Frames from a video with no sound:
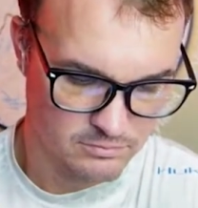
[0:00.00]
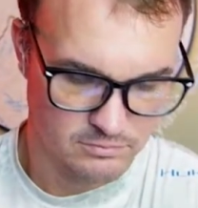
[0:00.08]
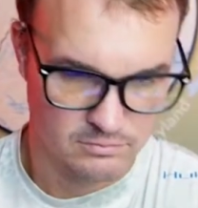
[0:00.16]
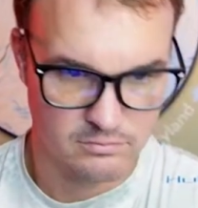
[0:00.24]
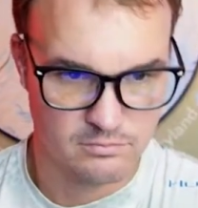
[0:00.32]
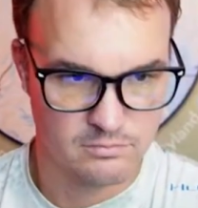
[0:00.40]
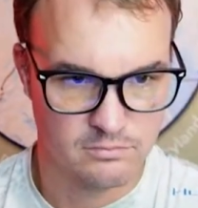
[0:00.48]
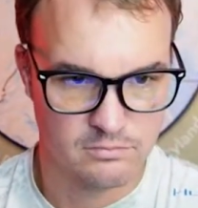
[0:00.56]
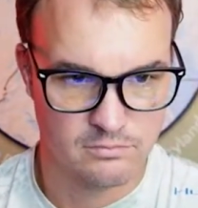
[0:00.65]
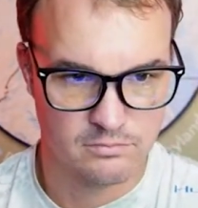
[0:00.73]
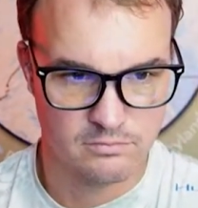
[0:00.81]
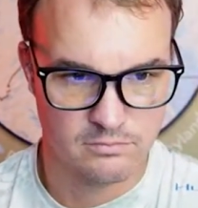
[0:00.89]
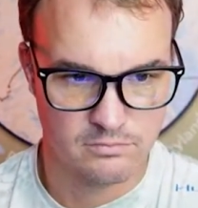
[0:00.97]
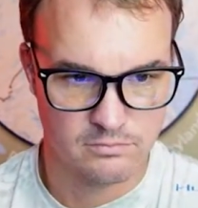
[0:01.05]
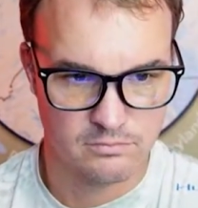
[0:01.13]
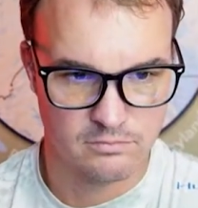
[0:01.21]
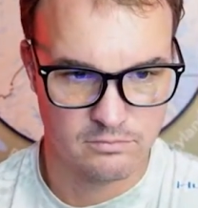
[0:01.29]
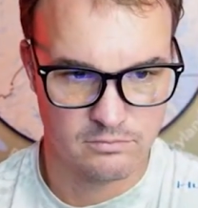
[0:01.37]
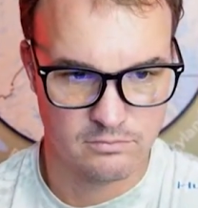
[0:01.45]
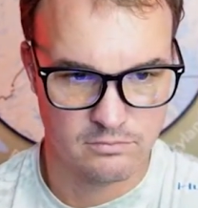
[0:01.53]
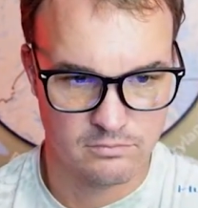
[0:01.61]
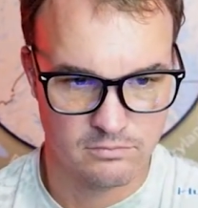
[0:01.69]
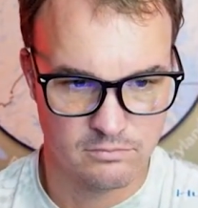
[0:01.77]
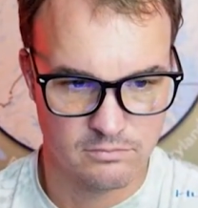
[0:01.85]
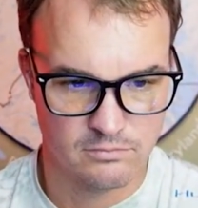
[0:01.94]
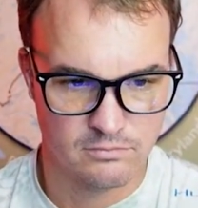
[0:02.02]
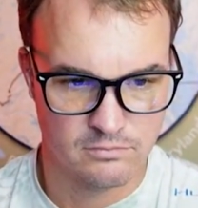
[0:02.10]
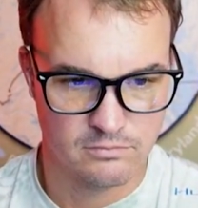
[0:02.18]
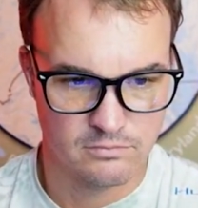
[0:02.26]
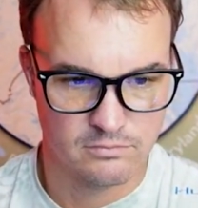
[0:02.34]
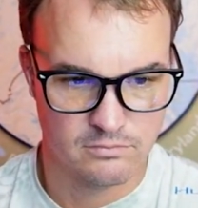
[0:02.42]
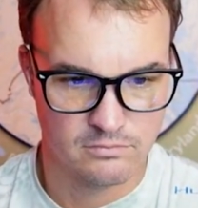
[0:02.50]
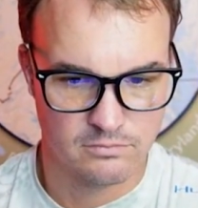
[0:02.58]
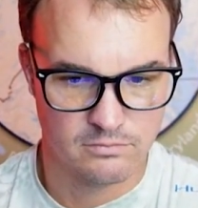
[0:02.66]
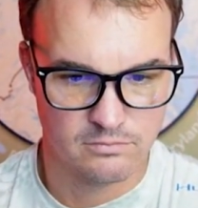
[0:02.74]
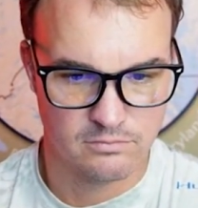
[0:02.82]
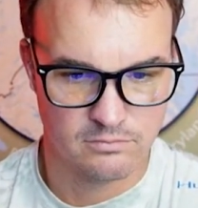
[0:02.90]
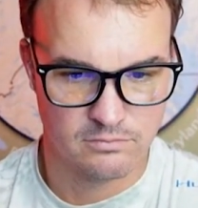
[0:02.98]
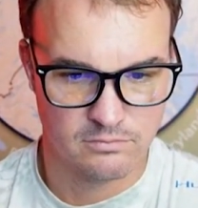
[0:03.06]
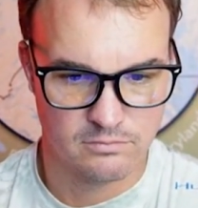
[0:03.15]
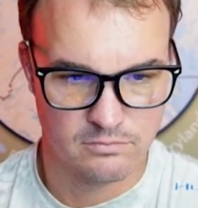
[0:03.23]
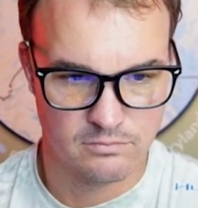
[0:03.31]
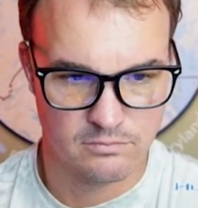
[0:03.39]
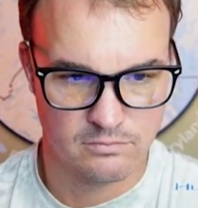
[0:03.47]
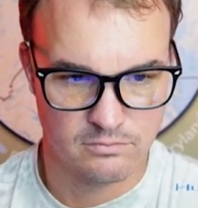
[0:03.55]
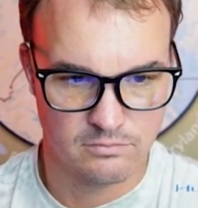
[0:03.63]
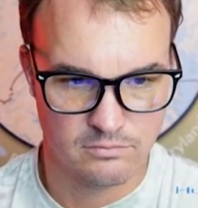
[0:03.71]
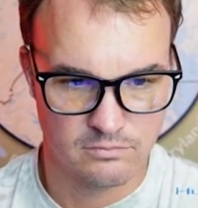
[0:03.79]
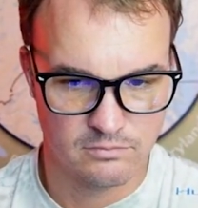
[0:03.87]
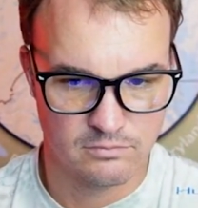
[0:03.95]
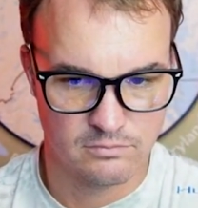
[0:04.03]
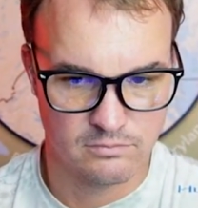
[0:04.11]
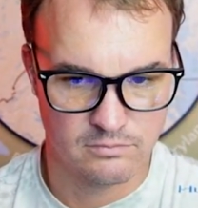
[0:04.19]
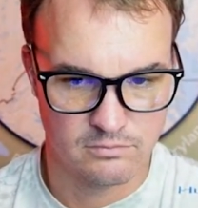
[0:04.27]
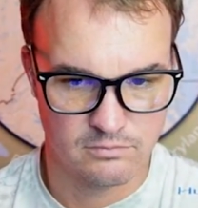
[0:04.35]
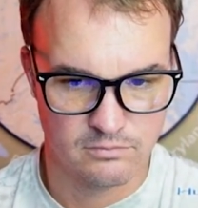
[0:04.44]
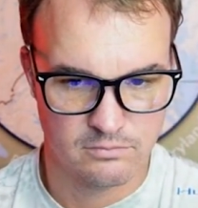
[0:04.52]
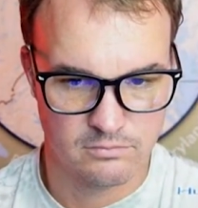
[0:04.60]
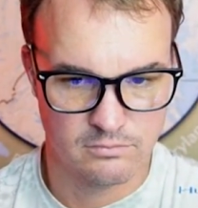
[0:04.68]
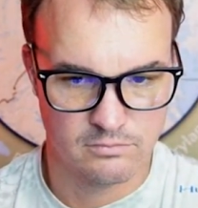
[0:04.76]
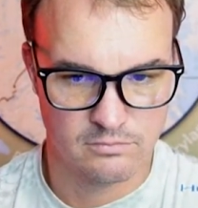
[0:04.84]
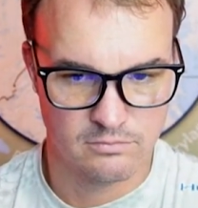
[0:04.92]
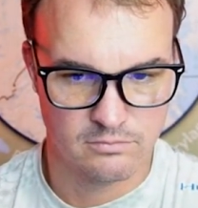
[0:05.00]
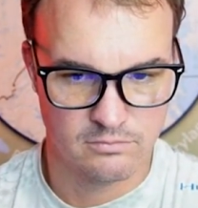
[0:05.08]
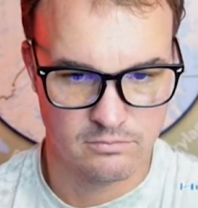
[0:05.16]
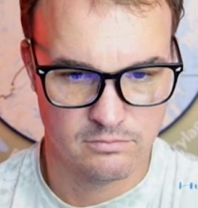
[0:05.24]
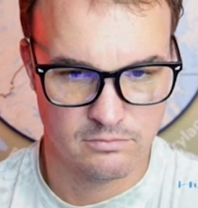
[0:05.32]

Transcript: No words are spoken by the person on screen.